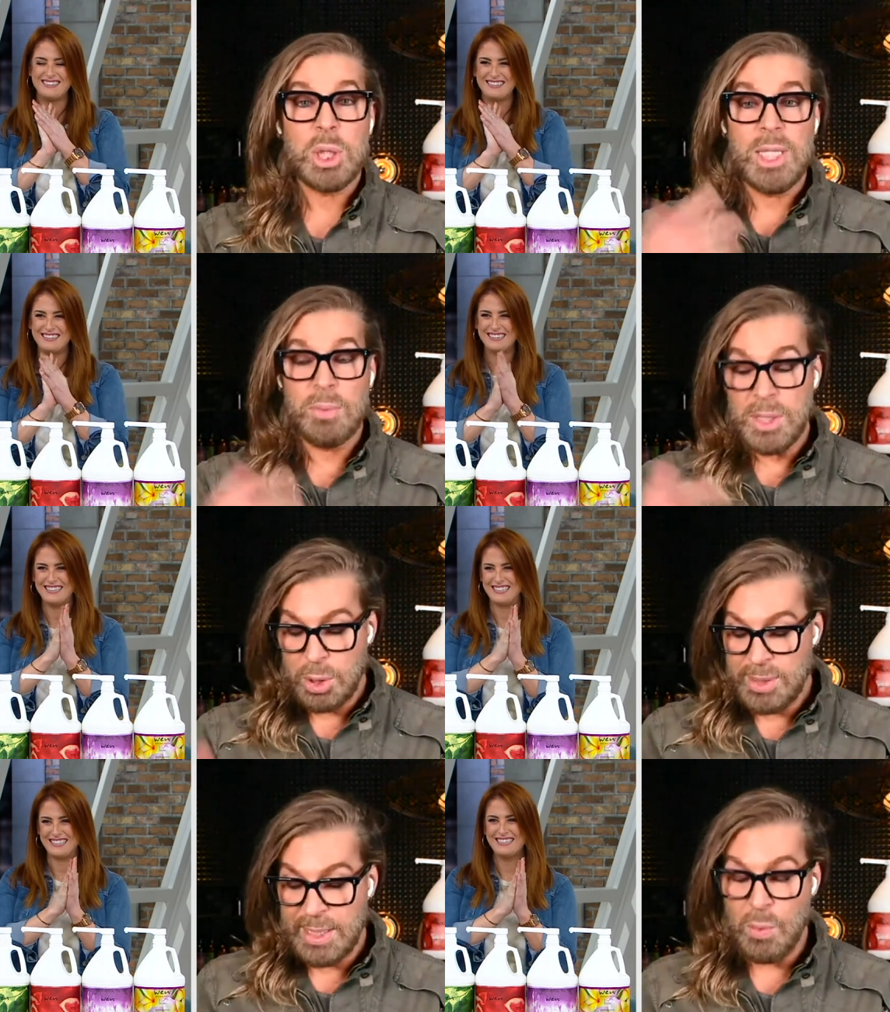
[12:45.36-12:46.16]
Speaker 1: But she
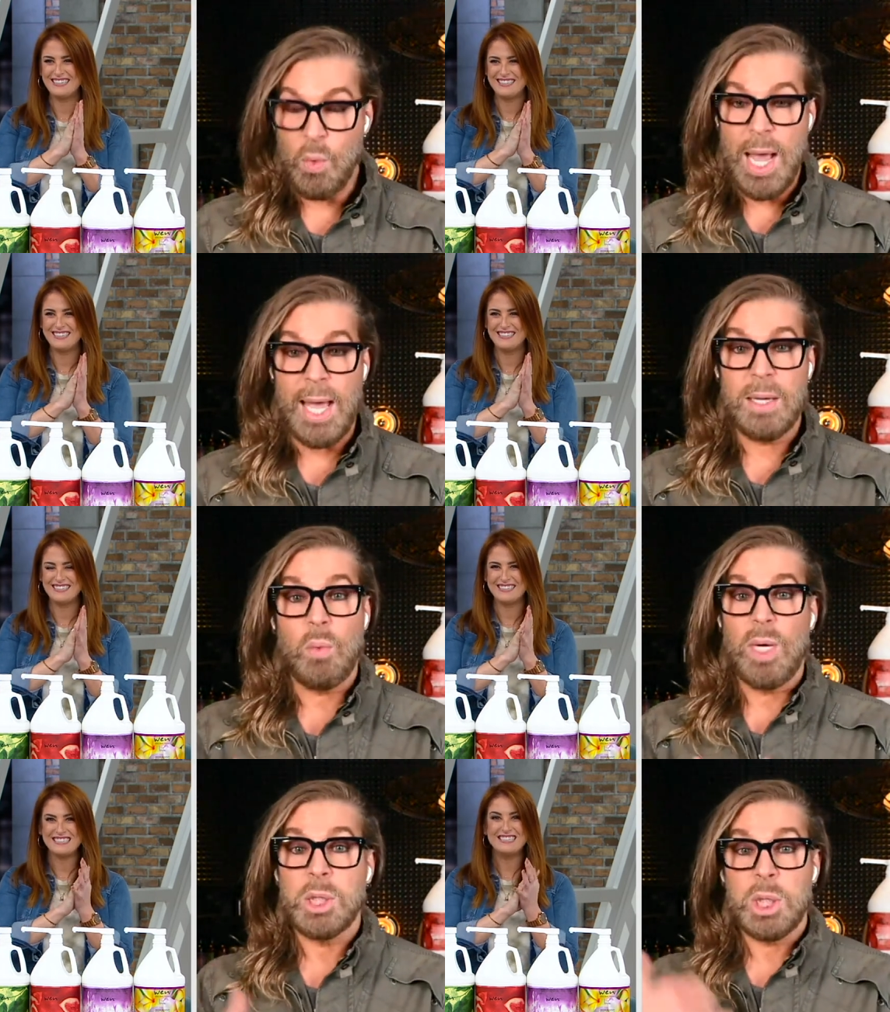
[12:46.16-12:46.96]
was using
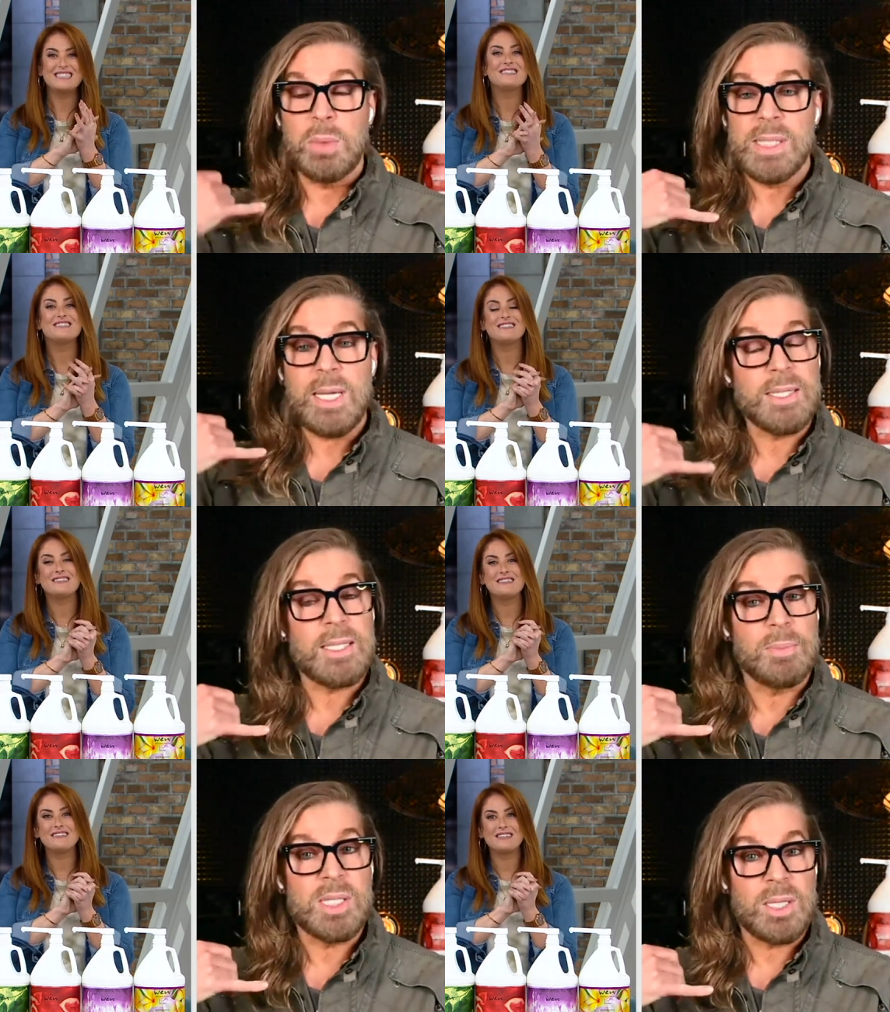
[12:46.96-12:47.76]
Wen, when she was
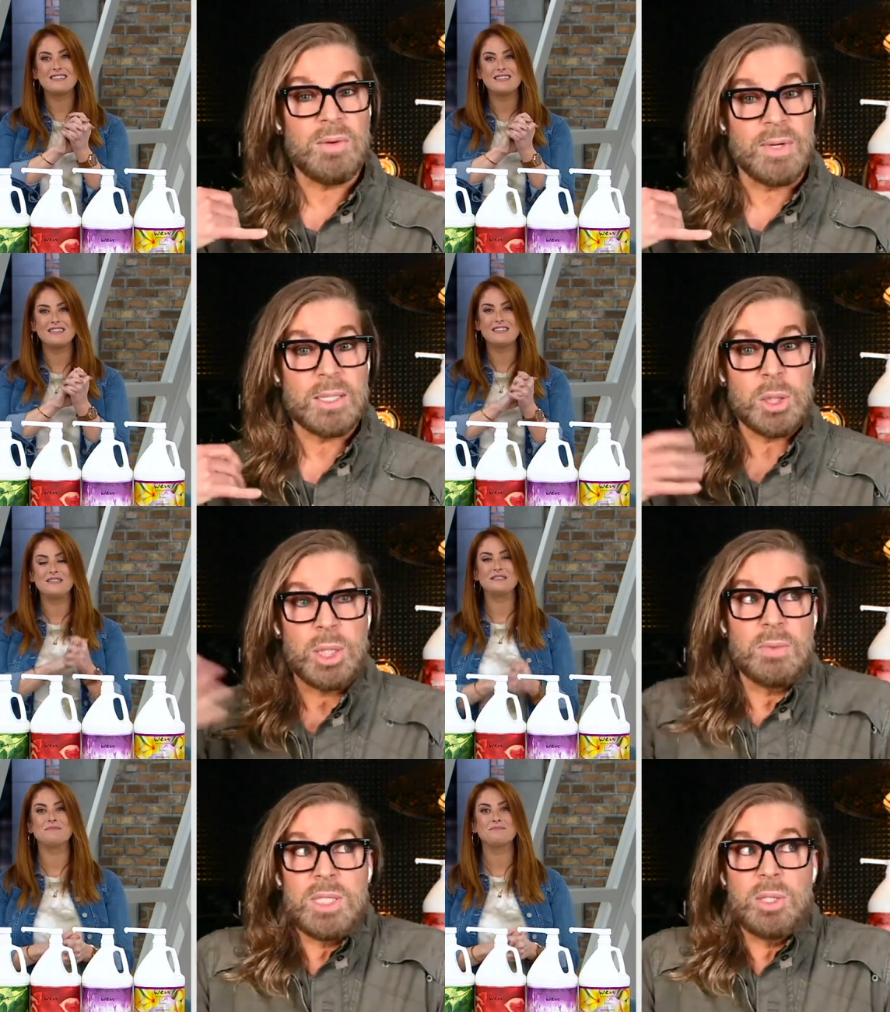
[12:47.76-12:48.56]
customer
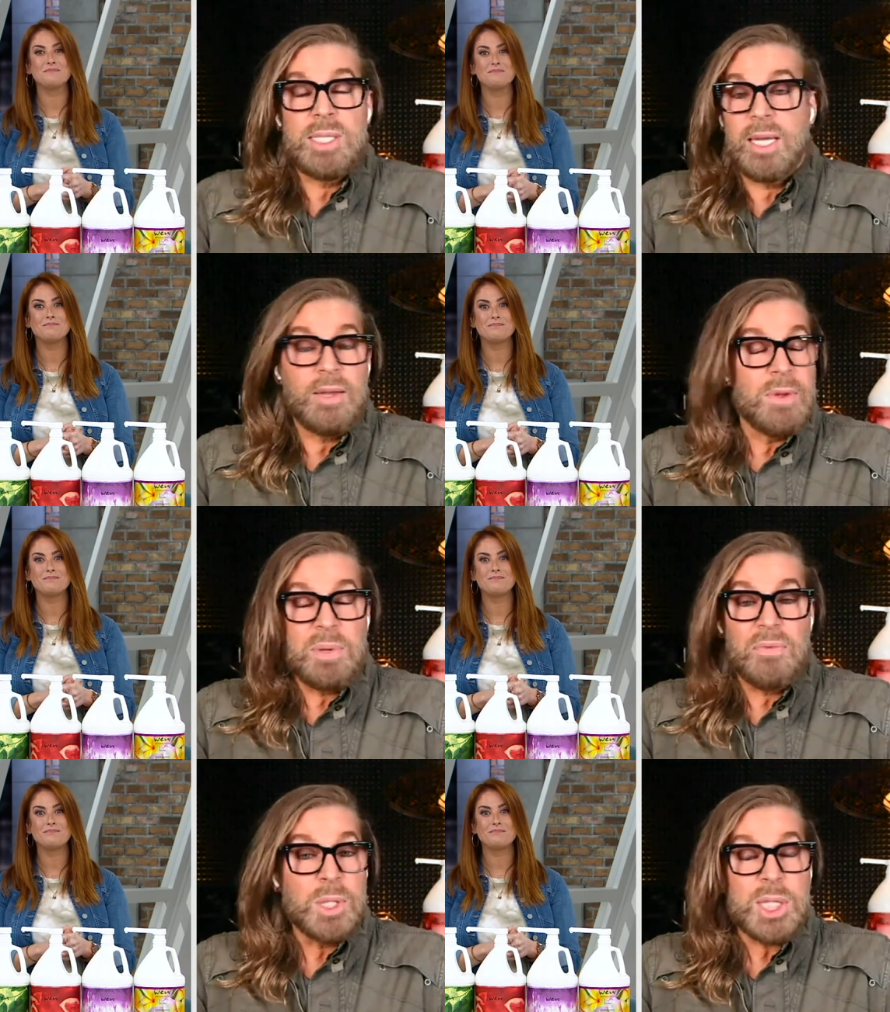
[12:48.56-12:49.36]
service. She was using it
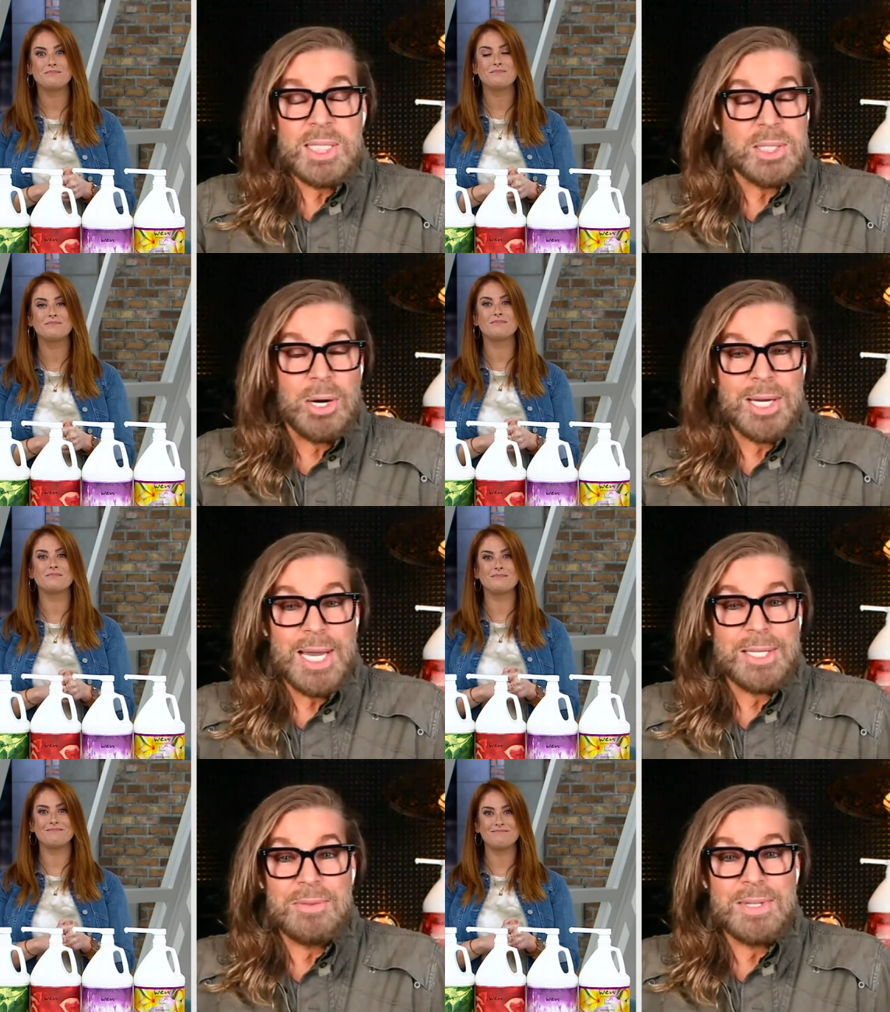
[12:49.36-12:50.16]
even before she
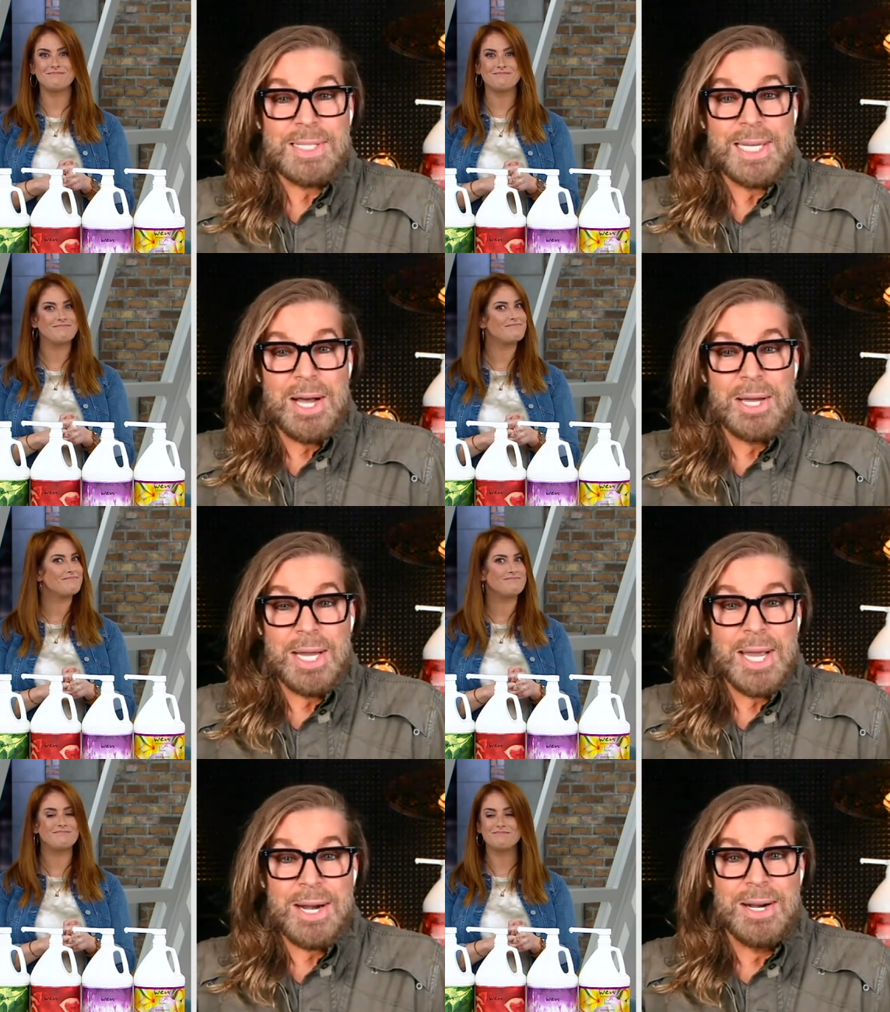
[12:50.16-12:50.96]
started at QVC
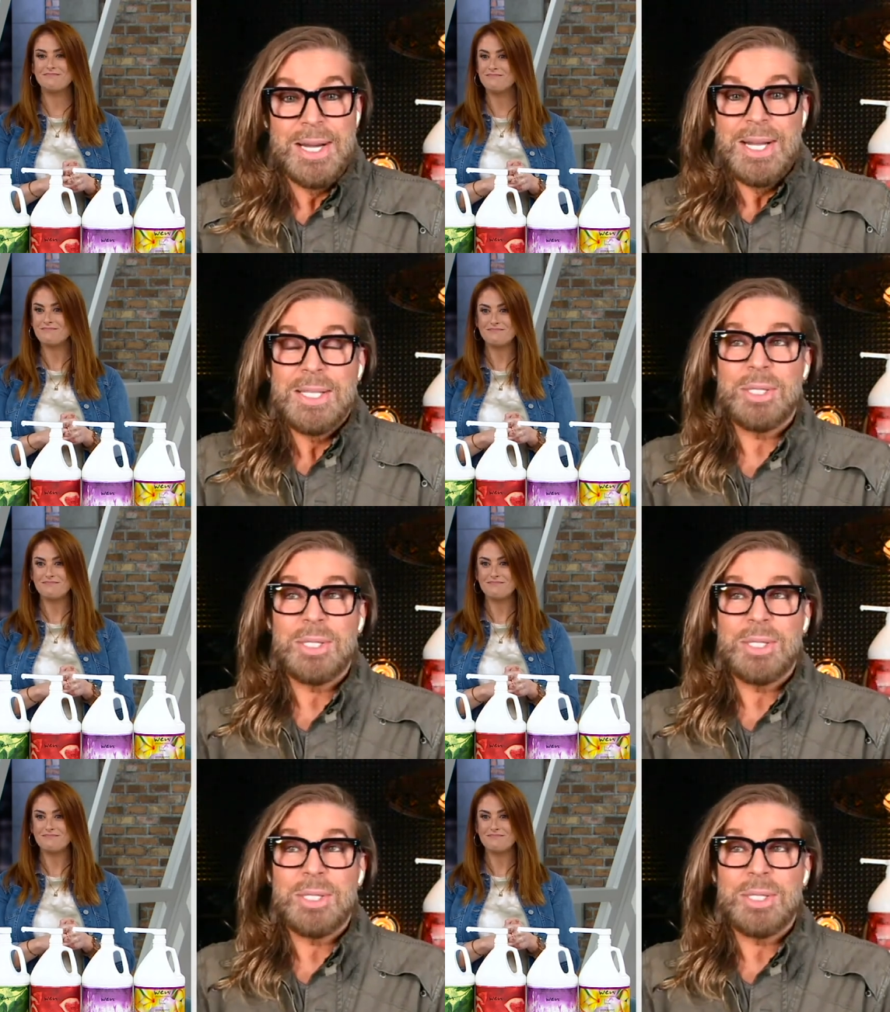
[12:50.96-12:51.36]
on air.